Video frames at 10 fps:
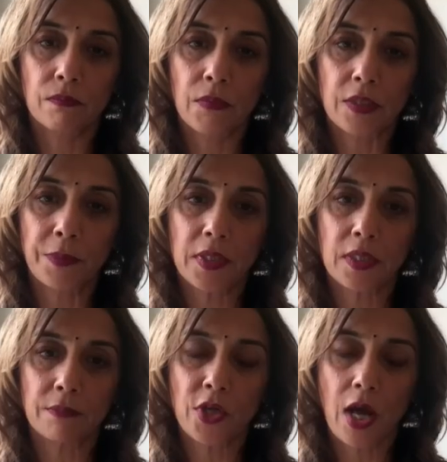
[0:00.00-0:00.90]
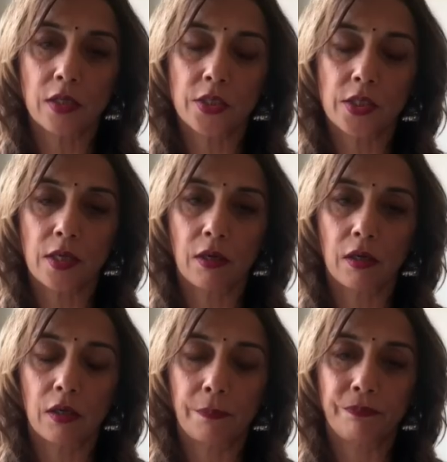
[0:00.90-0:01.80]
experience some challenges
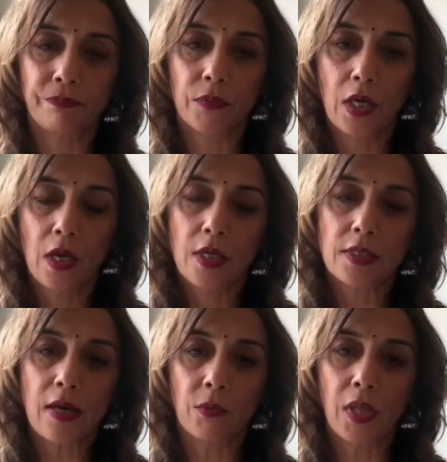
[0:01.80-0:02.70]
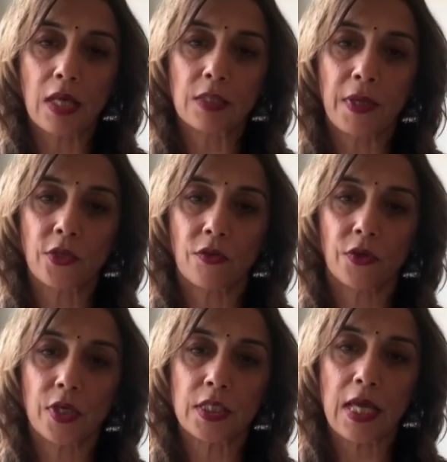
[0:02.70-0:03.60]
here. Saturn will aspect your
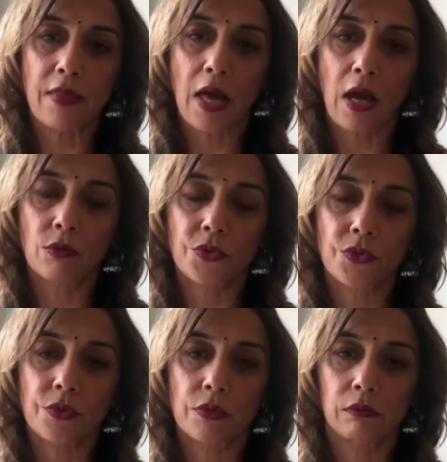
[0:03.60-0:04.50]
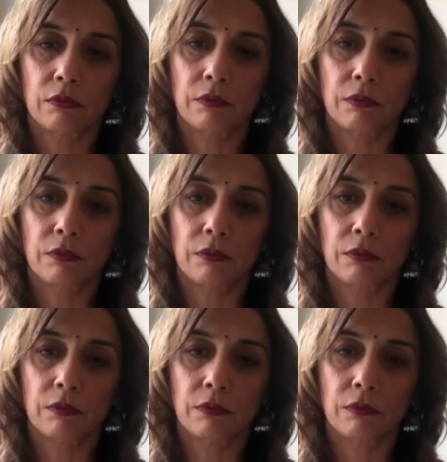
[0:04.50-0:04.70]
3rd and 10th house.